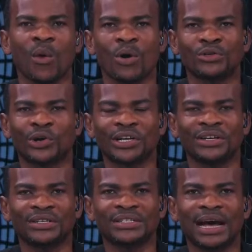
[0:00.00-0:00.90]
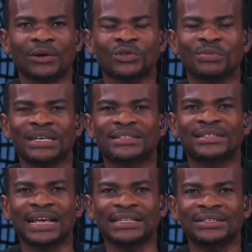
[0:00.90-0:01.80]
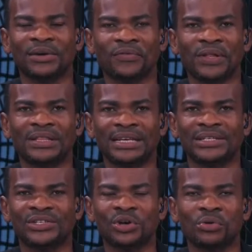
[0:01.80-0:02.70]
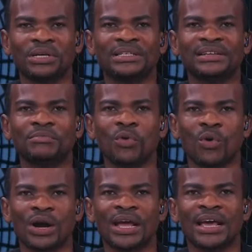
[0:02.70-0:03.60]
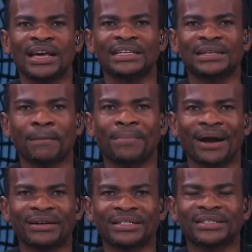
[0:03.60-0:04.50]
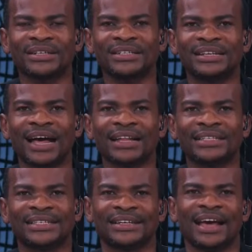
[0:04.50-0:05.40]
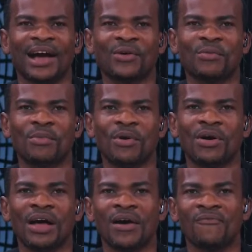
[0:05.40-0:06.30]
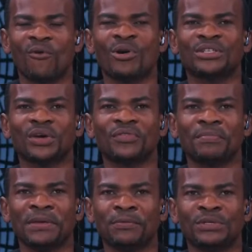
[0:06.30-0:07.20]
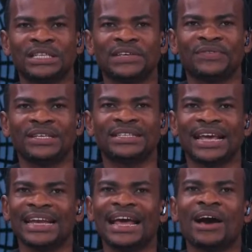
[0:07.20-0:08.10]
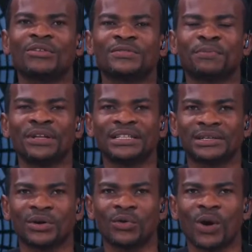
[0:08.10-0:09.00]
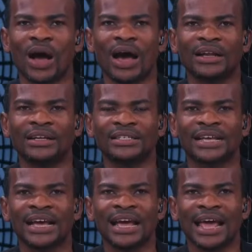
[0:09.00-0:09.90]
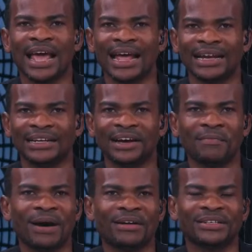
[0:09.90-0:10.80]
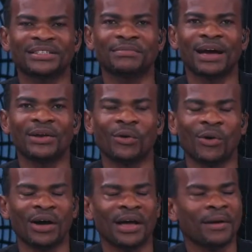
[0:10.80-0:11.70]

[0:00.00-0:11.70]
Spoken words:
Well, joining us now to make sense of these stories and more is Barrister Darlington Agumo, Voice of the People TV's in-house political analyst and a barrister by law.